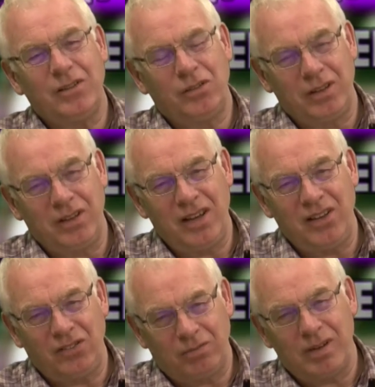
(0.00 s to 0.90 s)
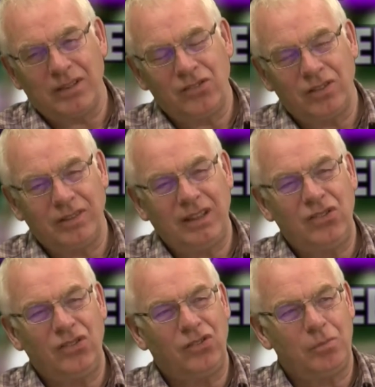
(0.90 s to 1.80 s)
it's it's relatively
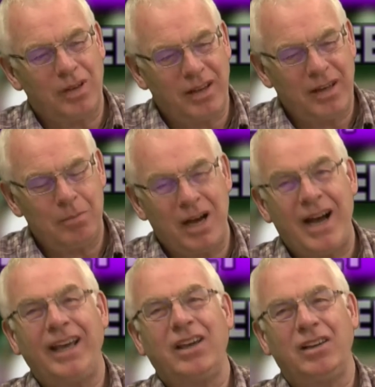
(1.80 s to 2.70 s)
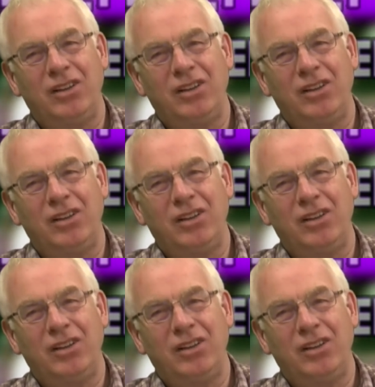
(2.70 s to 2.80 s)
easy to pay back,